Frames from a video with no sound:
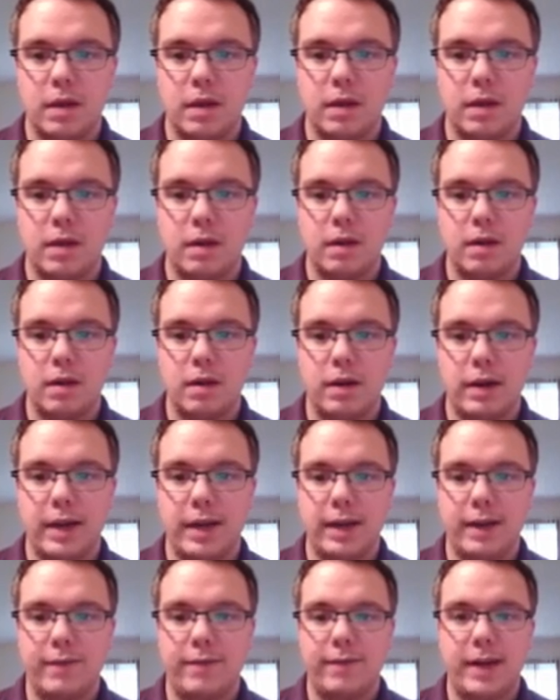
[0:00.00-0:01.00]
All right,
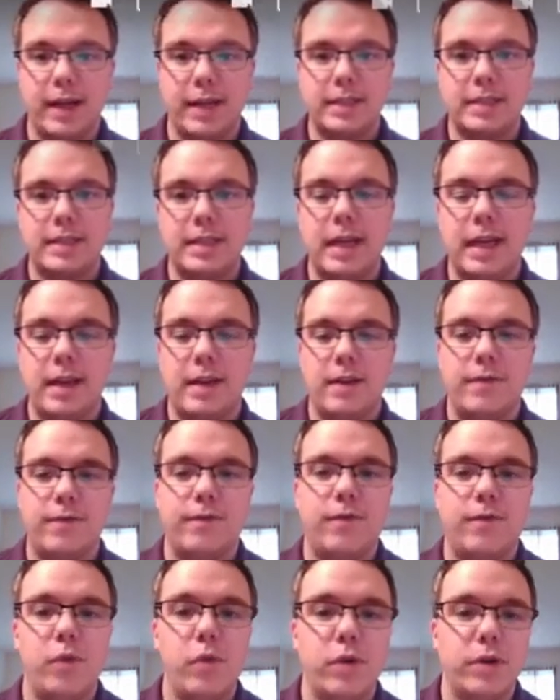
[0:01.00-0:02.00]
if I take
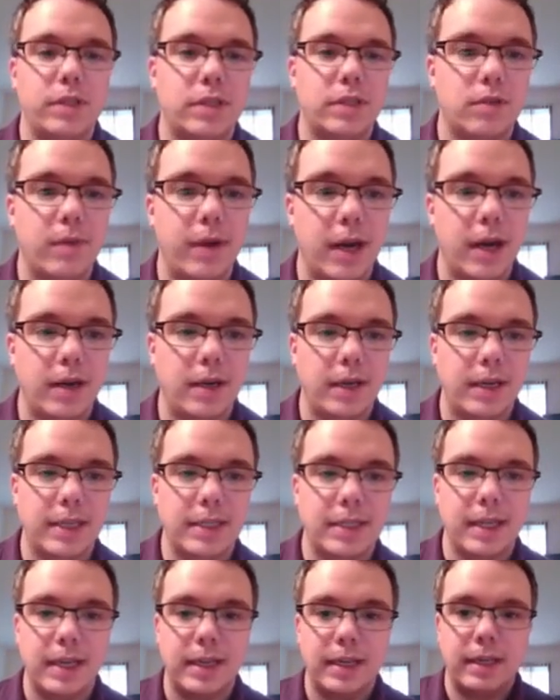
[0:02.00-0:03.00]
4 squared and I
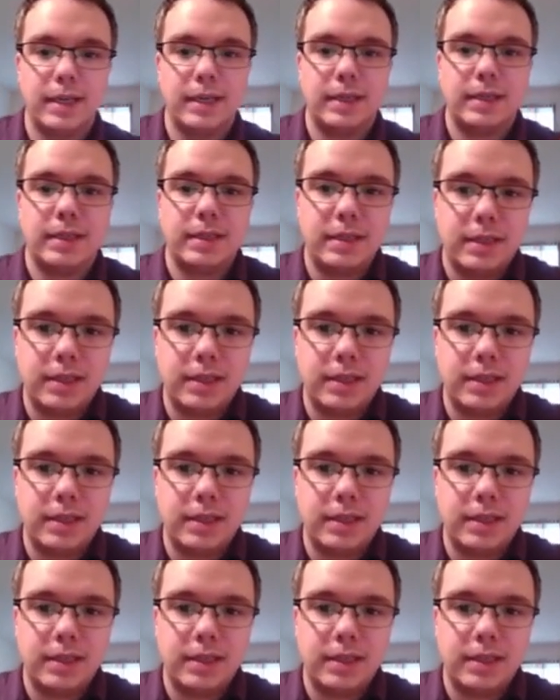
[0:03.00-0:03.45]
take